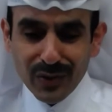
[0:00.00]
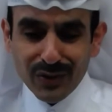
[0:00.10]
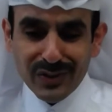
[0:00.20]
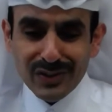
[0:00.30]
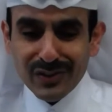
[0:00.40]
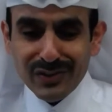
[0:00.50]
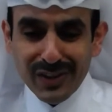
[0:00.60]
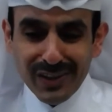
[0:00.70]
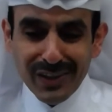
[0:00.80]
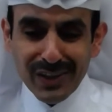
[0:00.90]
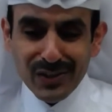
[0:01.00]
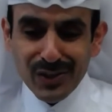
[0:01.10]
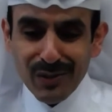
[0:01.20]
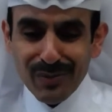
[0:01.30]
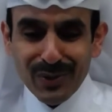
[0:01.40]
doing such a great
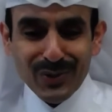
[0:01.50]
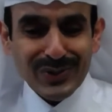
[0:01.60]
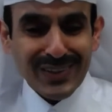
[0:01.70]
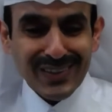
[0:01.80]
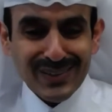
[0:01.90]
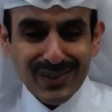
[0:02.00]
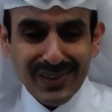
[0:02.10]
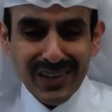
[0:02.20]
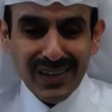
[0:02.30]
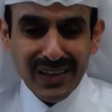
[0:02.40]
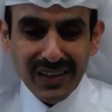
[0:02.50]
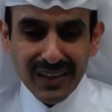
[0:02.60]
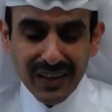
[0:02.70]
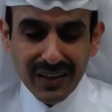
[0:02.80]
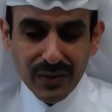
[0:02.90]
job in hosting us today, and
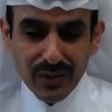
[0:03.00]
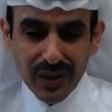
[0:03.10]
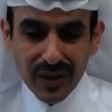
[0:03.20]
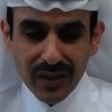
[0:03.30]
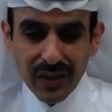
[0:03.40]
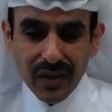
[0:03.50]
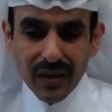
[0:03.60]
I'd like to thank